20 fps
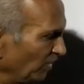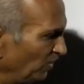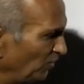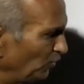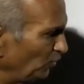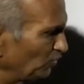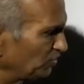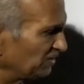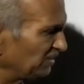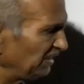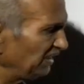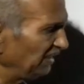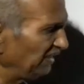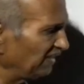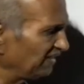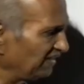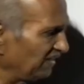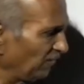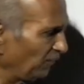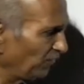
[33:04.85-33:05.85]
You see
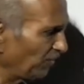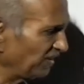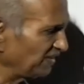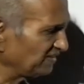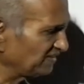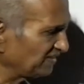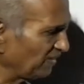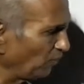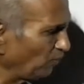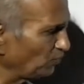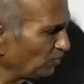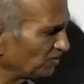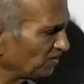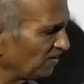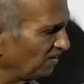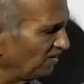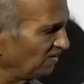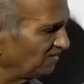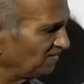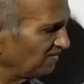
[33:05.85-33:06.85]
different sounds.
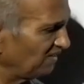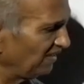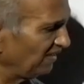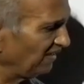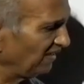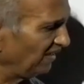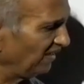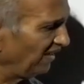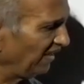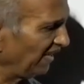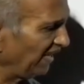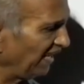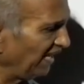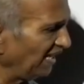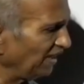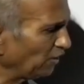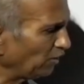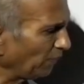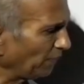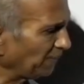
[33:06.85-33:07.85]
See, a
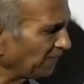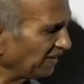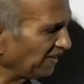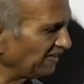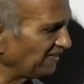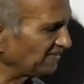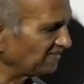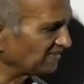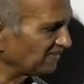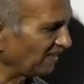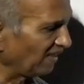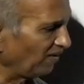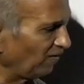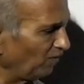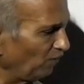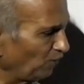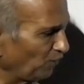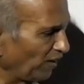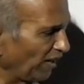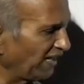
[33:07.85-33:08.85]
helicopter is
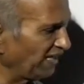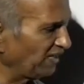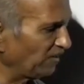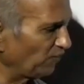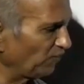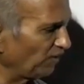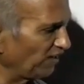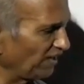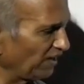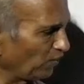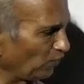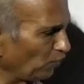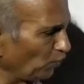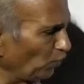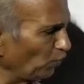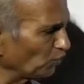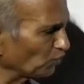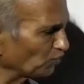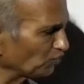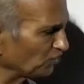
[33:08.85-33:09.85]
flying very
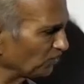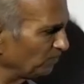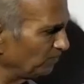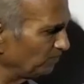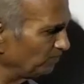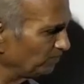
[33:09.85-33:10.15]
close.